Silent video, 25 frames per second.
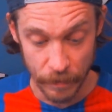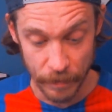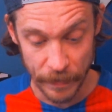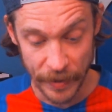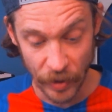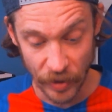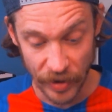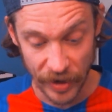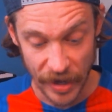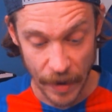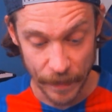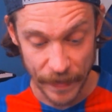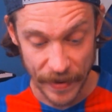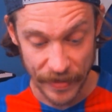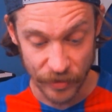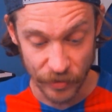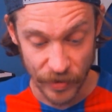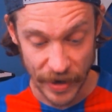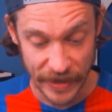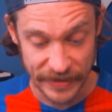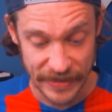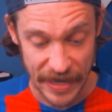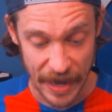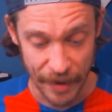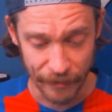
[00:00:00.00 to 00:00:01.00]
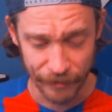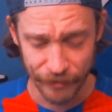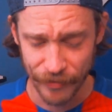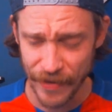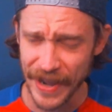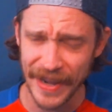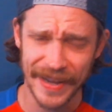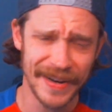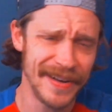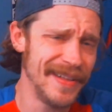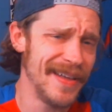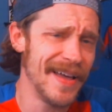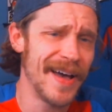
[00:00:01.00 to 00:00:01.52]
building up at the right time.
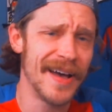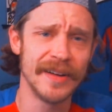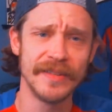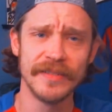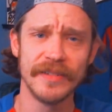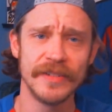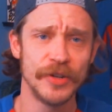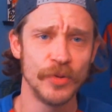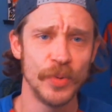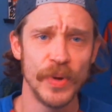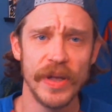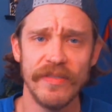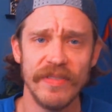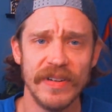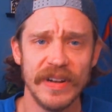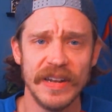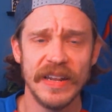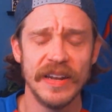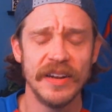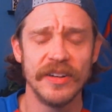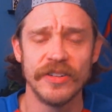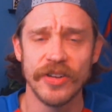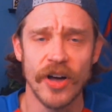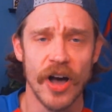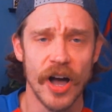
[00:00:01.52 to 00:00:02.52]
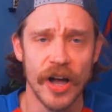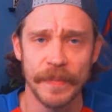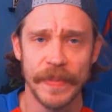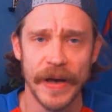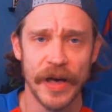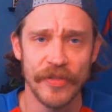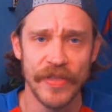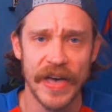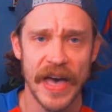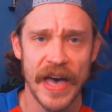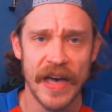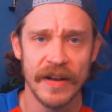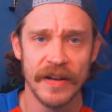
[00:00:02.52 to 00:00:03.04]
Frankie de Jong, do we even need to talk
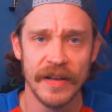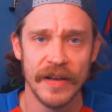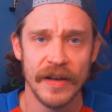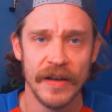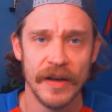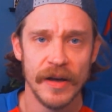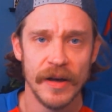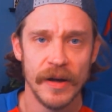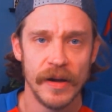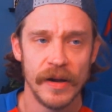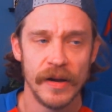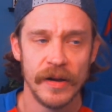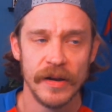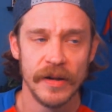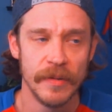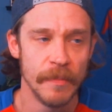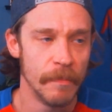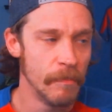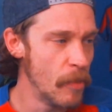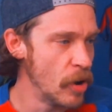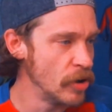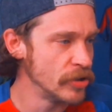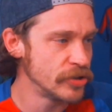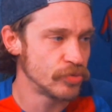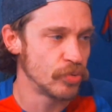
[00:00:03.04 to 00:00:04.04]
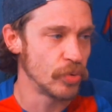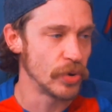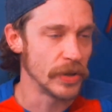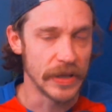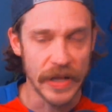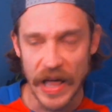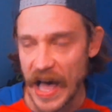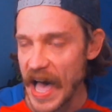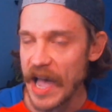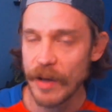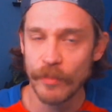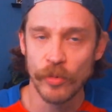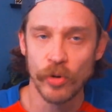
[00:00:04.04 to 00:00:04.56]
about that? Most
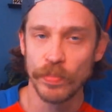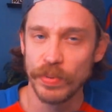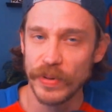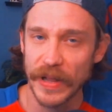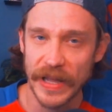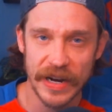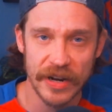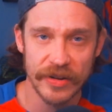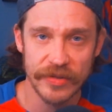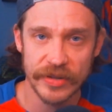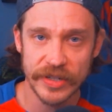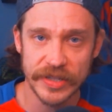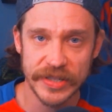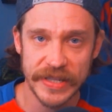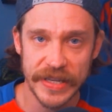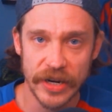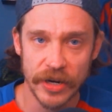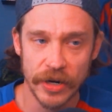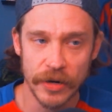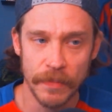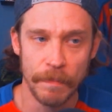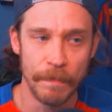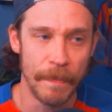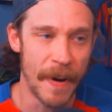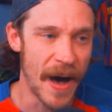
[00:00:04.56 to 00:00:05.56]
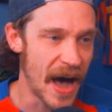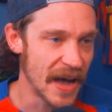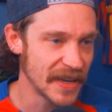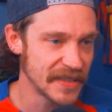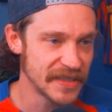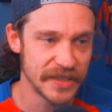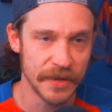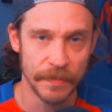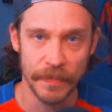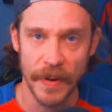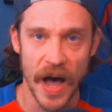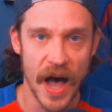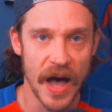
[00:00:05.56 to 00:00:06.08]
reliable player this year, box
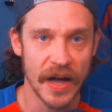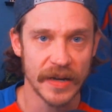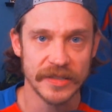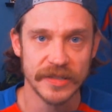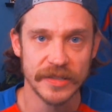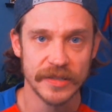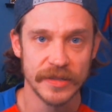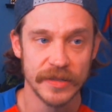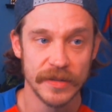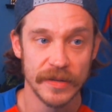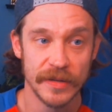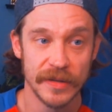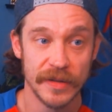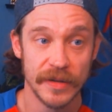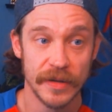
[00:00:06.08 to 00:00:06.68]
to box.